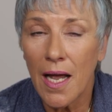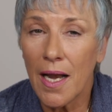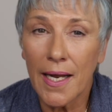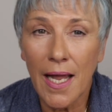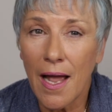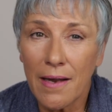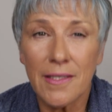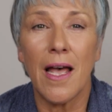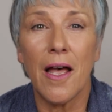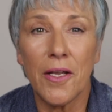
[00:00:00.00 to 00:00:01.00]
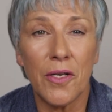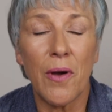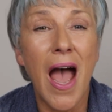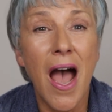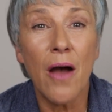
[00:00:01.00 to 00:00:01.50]
and I can't tell you
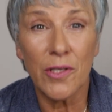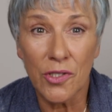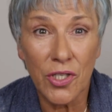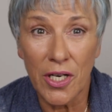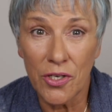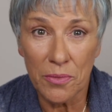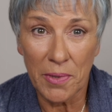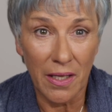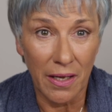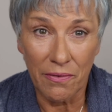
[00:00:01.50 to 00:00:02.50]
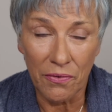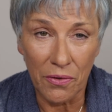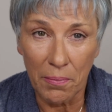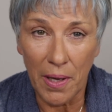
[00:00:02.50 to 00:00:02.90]
how it's changed my life for the